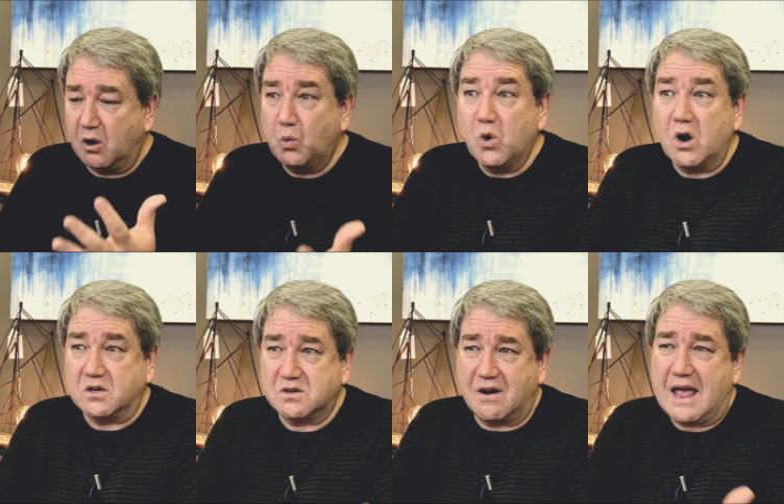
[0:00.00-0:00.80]

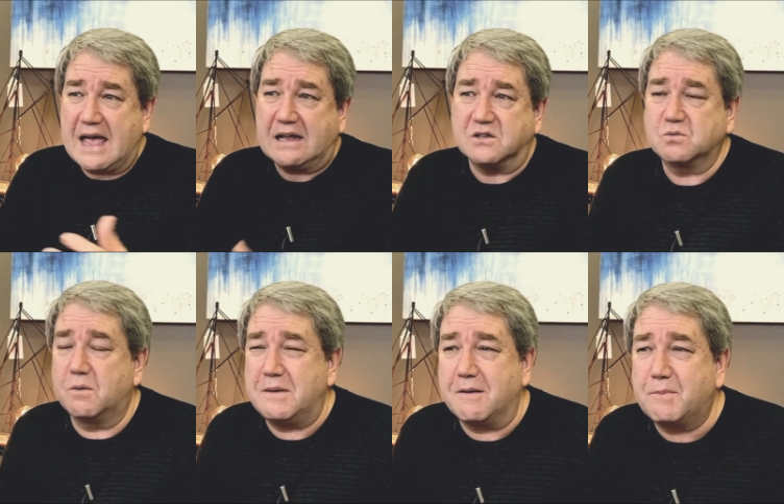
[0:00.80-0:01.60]
works, our hands, would
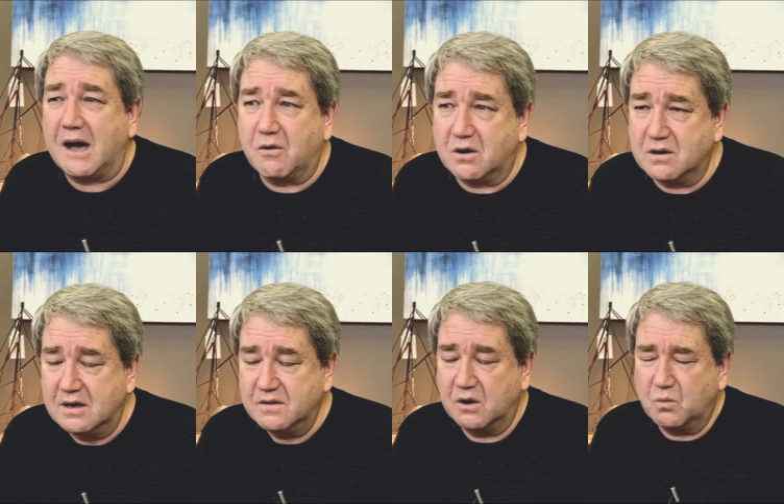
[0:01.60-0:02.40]
be empowered,
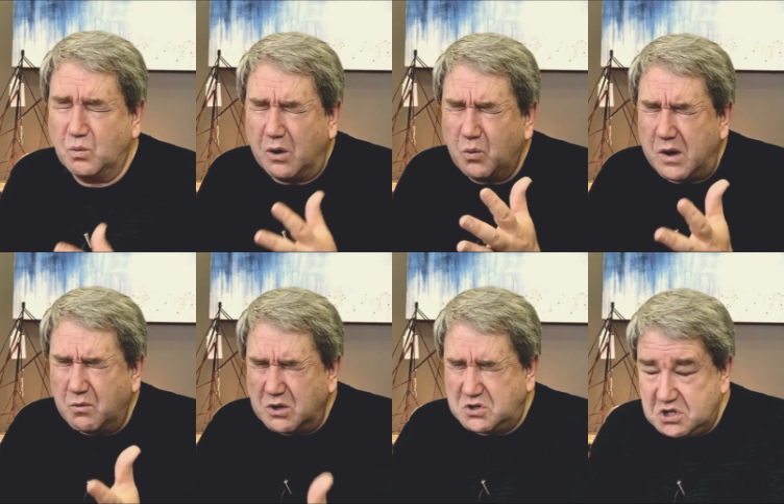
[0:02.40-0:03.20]
that what we
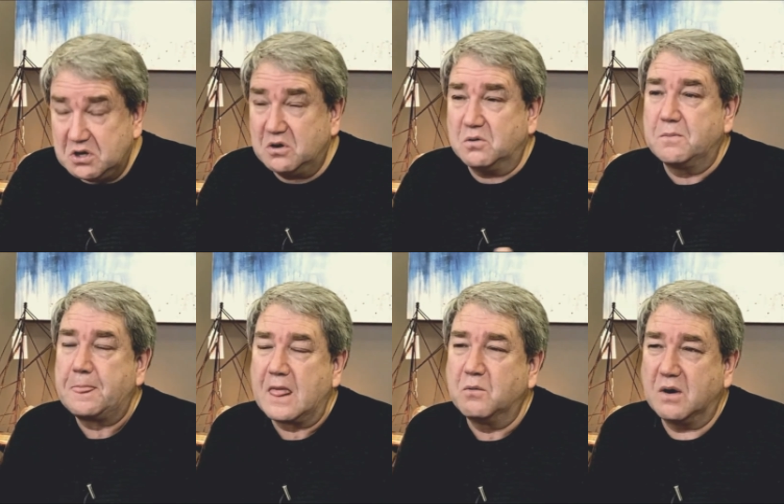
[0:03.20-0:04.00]
would do
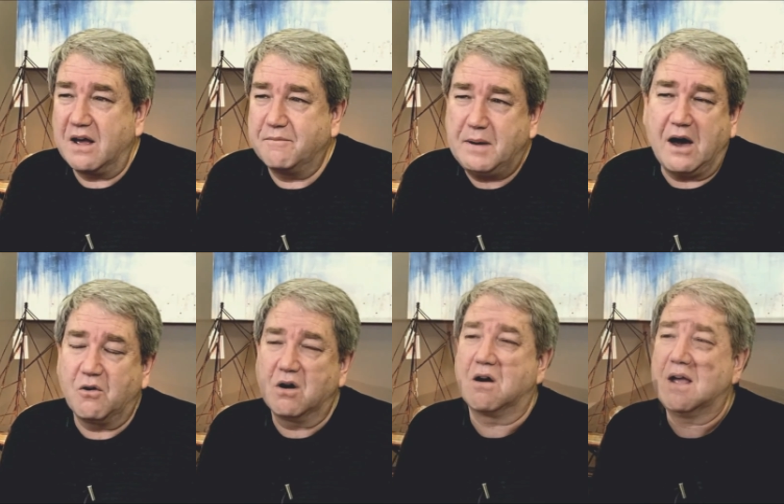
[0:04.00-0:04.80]
would have power
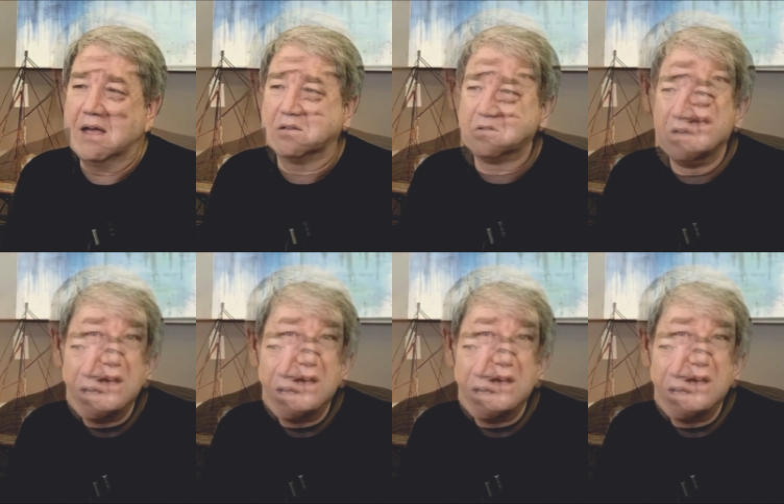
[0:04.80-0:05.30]
on our hands.